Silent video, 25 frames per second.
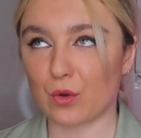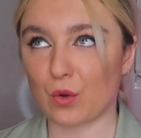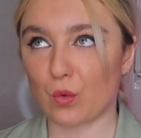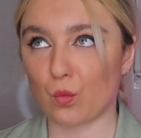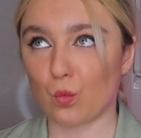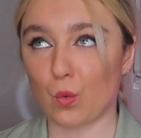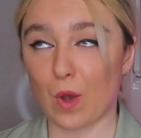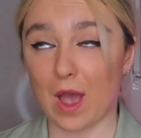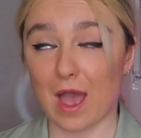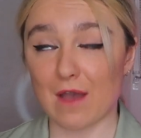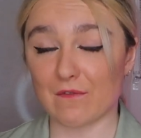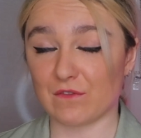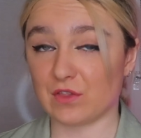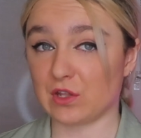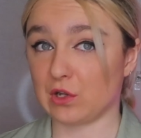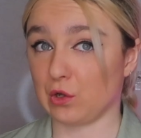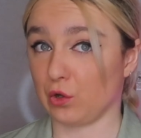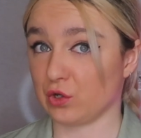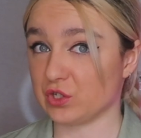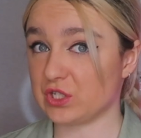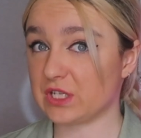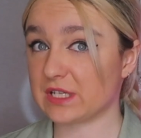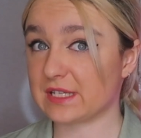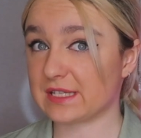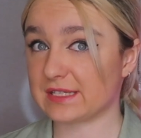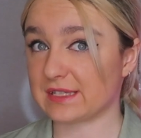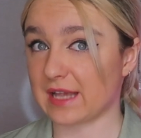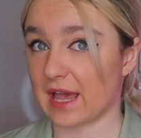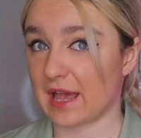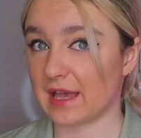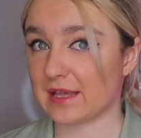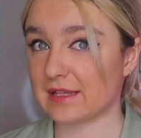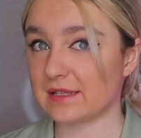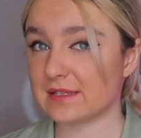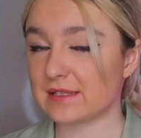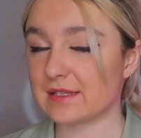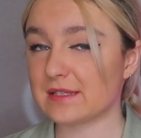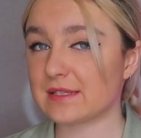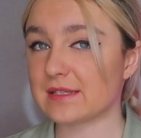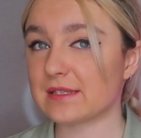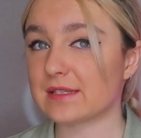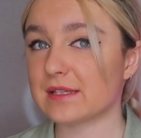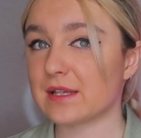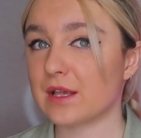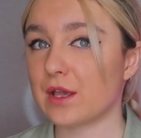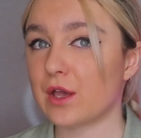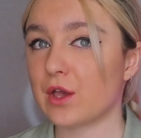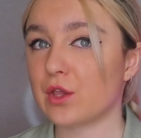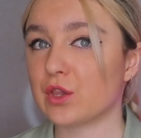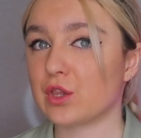whatever the logic
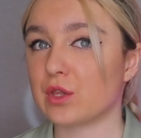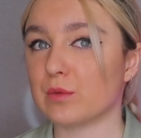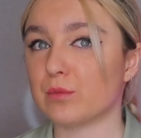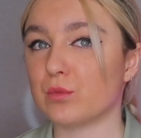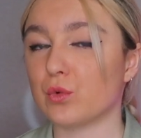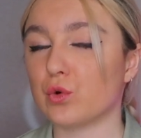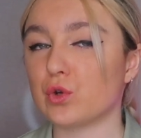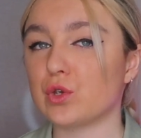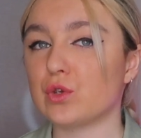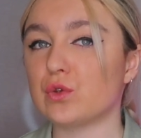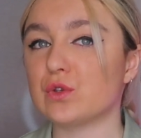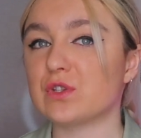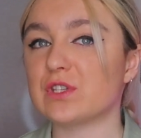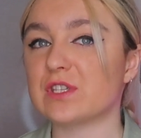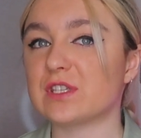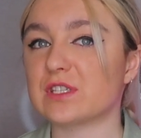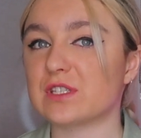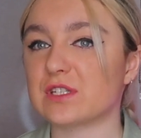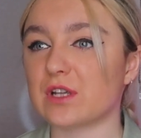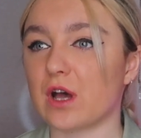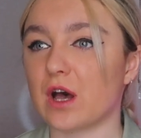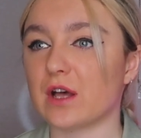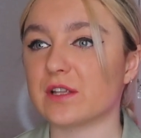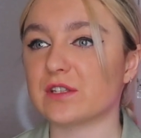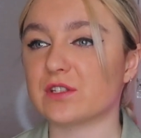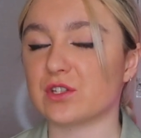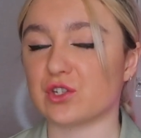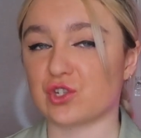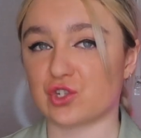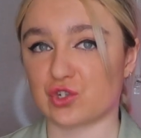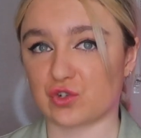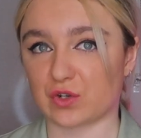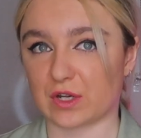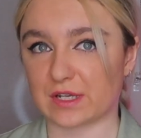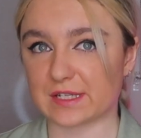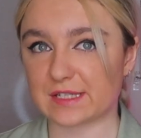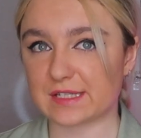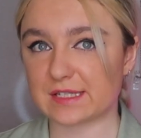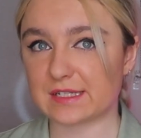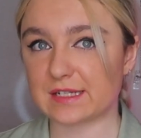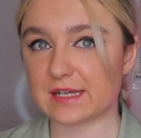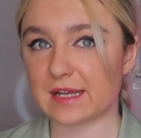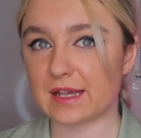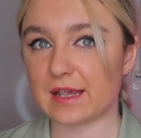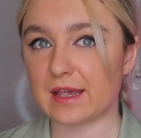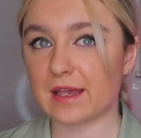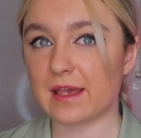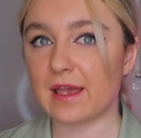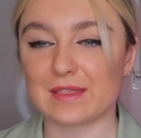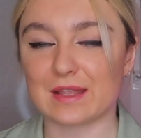says, the more you start to trust
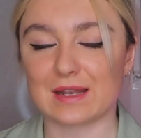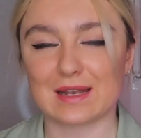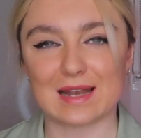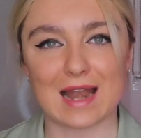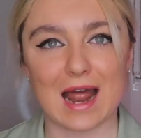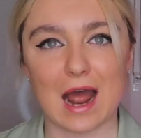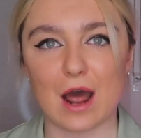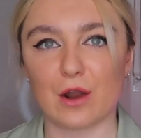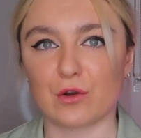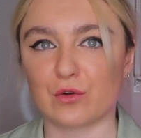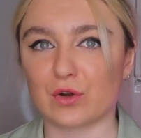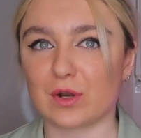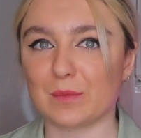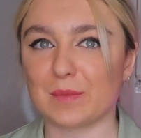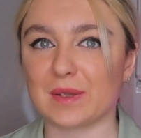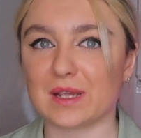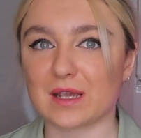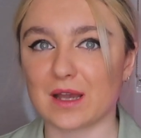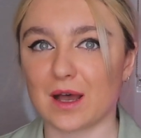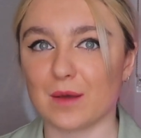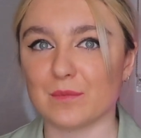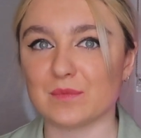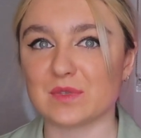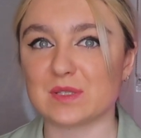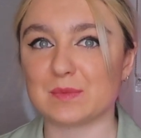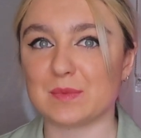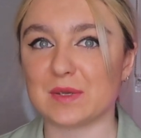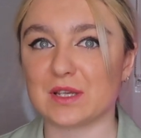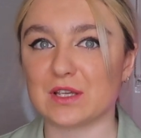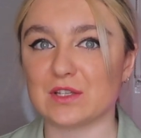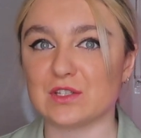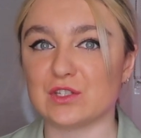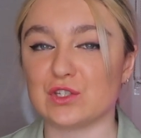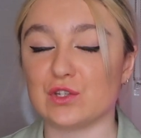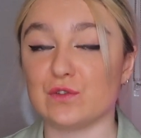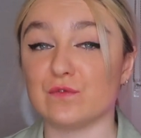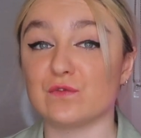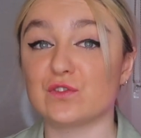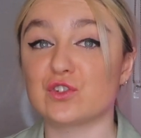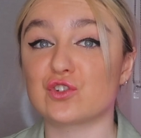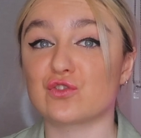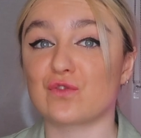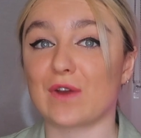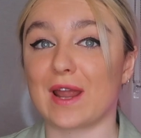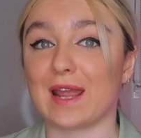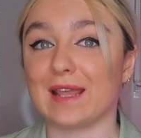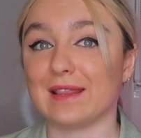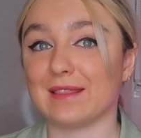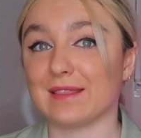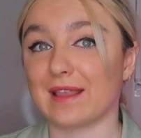it, the louder it becomes, because you've
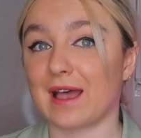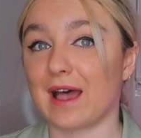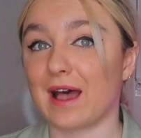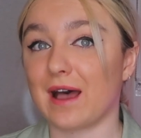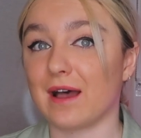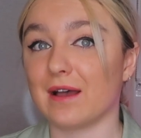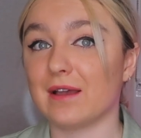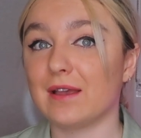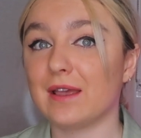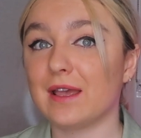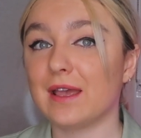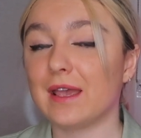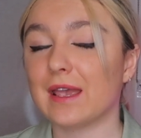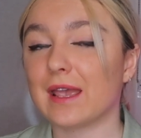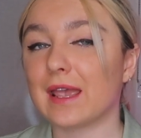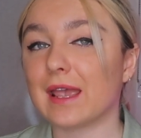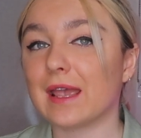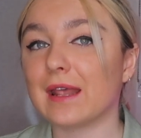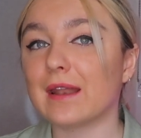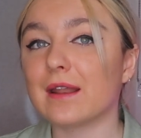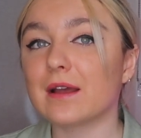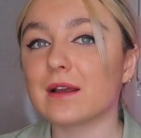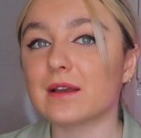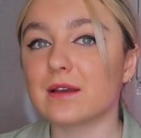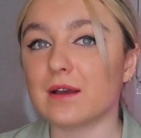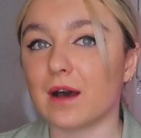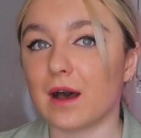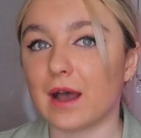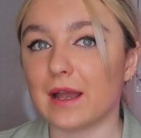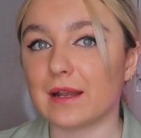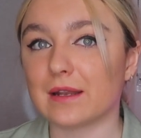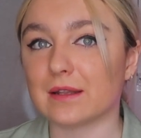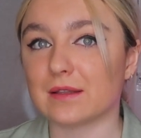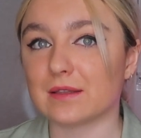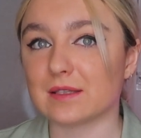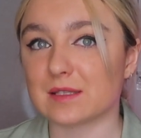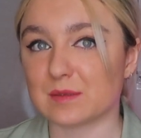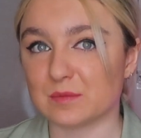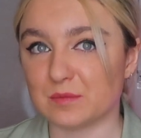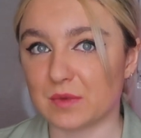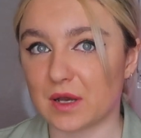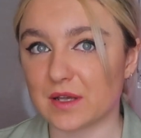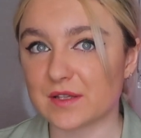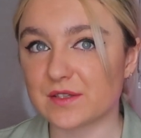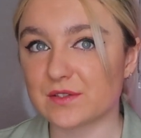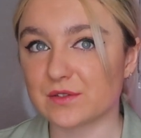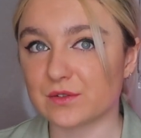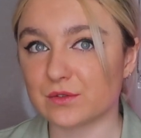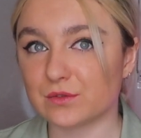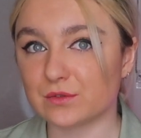trained that inner guidance
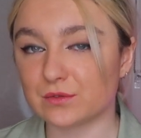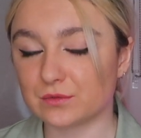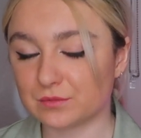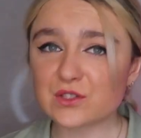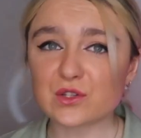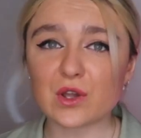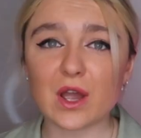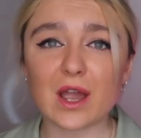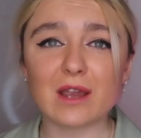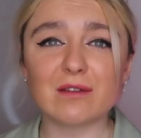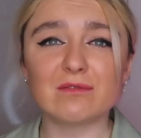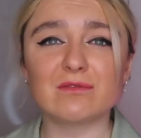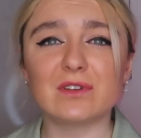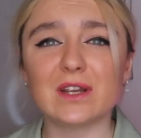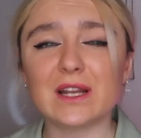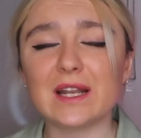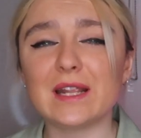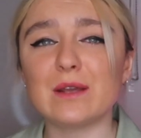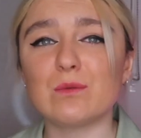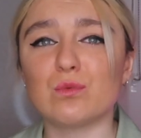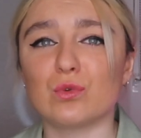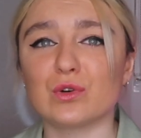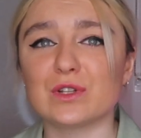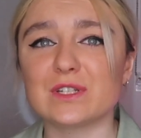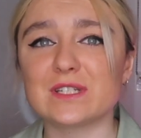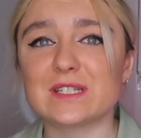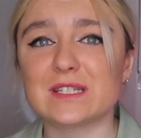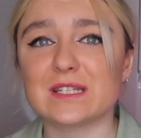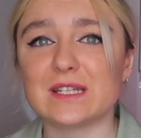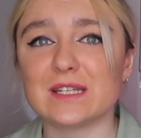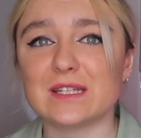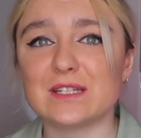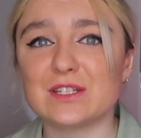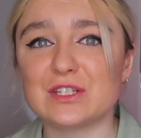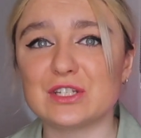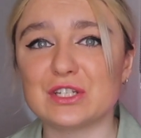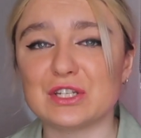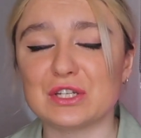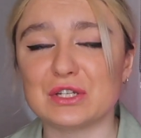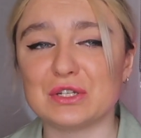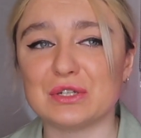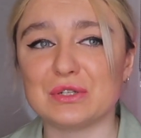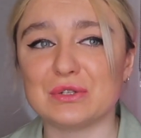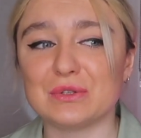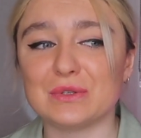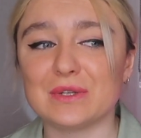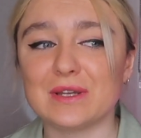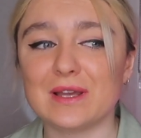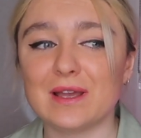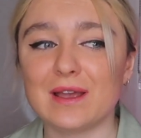muscle. So I really wanted
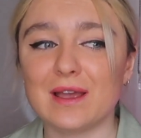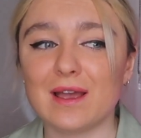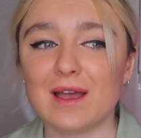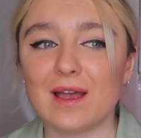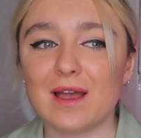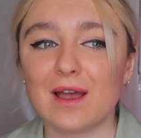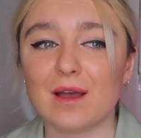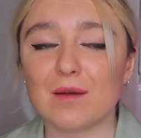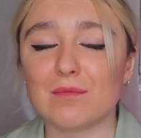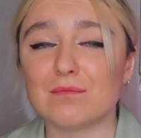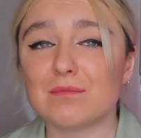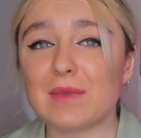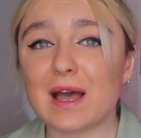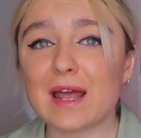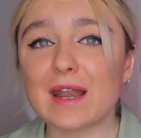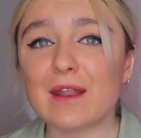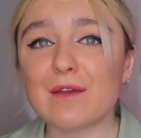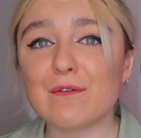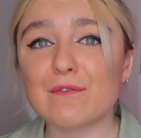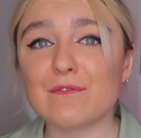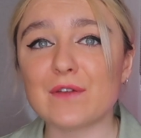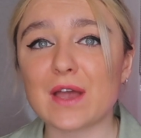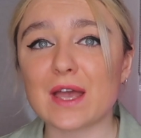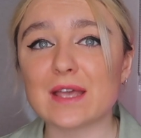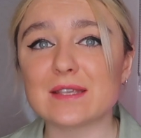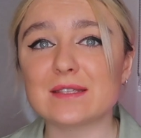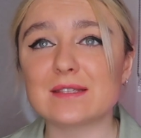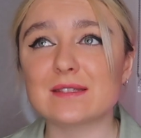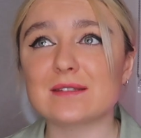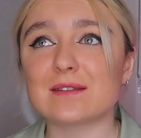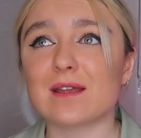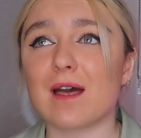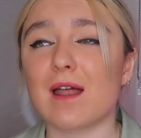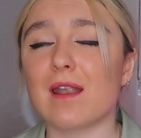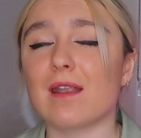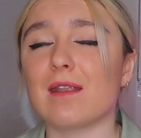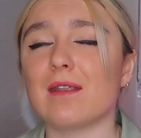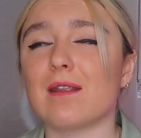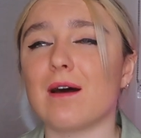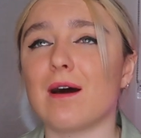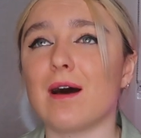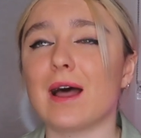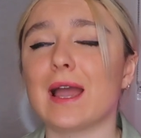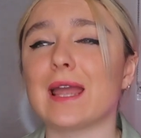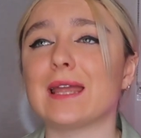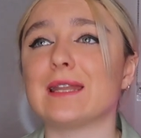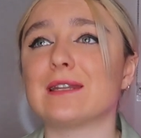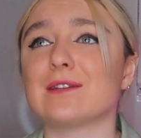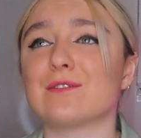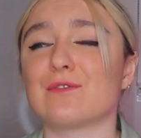to manifest
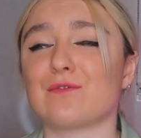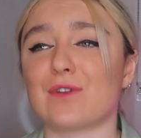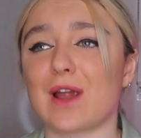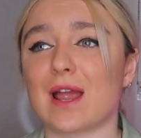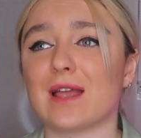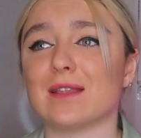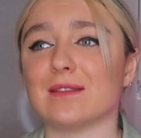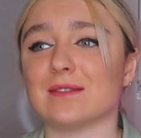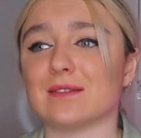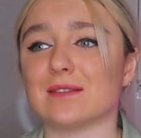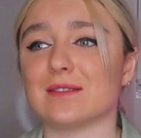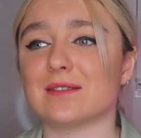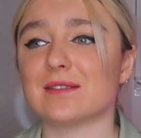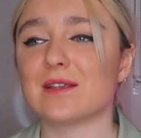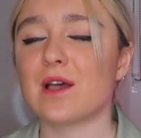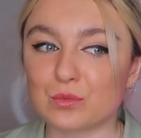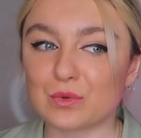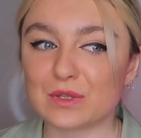aligned friends.